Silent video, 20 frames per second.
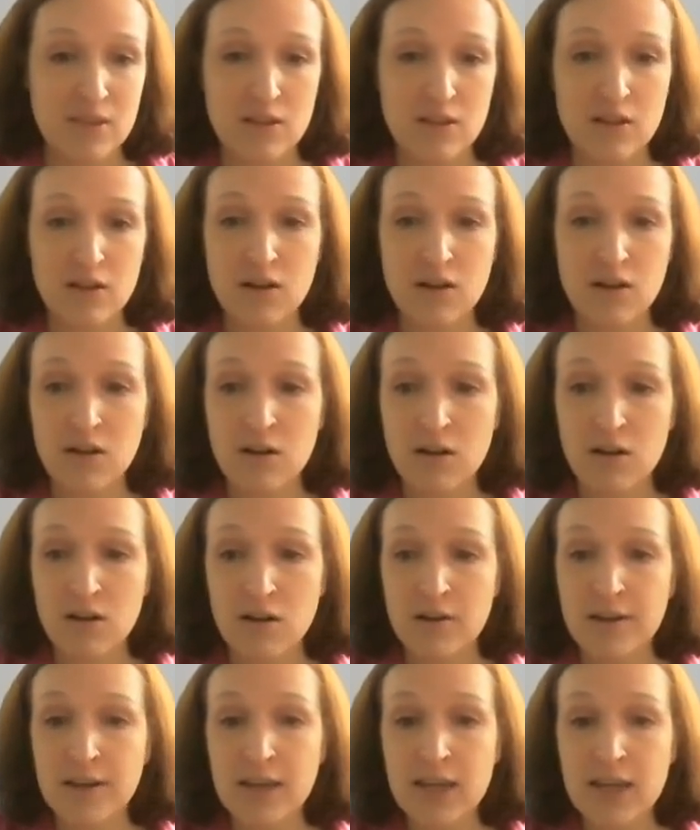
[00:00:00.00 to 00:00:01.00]

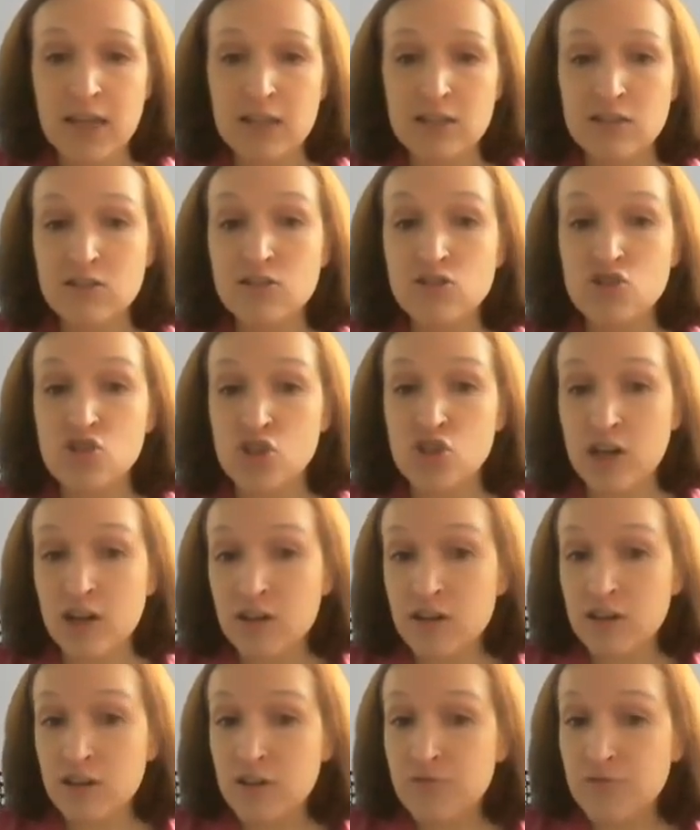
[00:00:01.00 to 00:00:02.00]
And
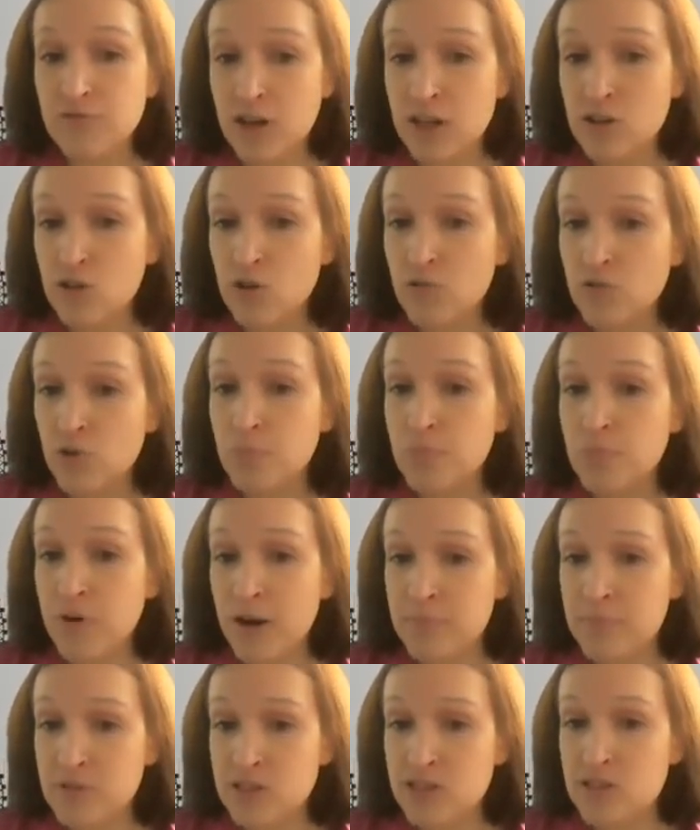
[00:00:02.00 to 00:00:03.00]
check if any of your
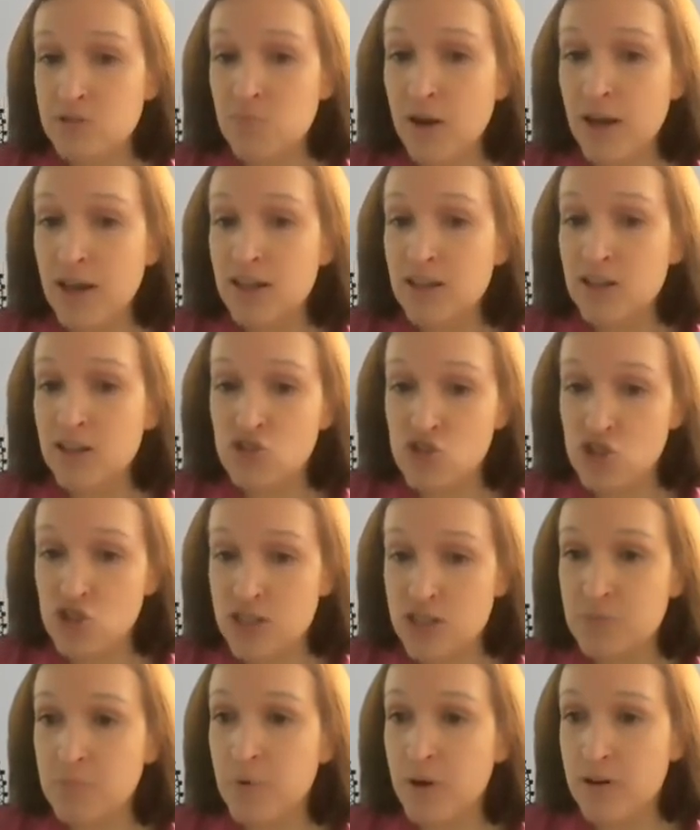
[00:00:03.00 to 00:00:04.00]
premises by any
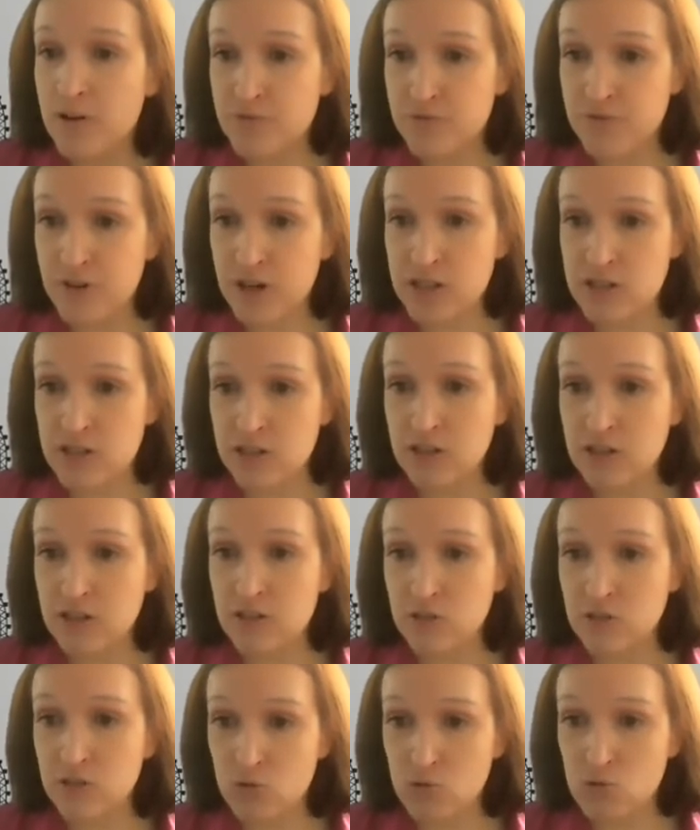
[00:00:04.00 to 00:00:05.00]
chance paraphrase the
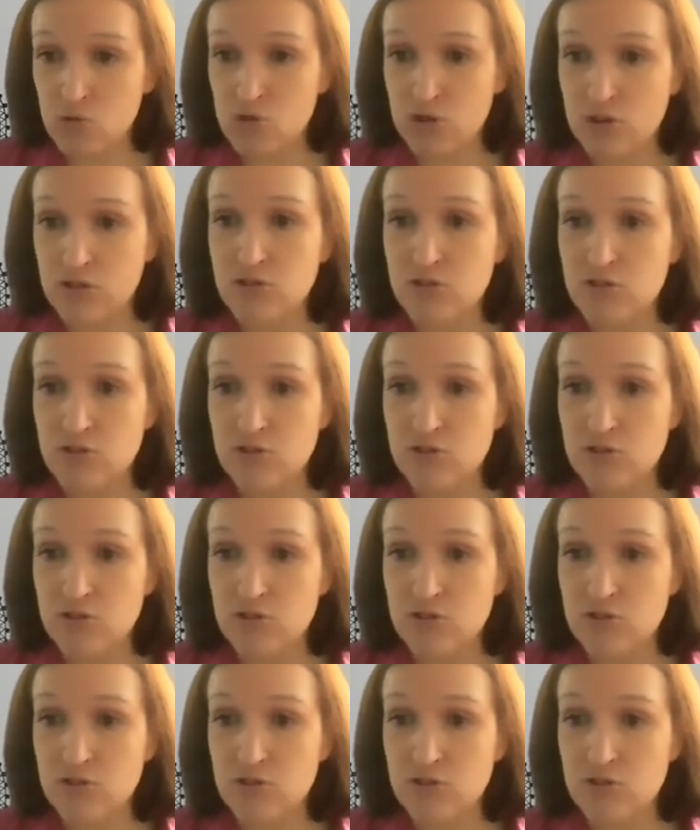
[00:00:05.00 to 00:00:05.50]
conclusion.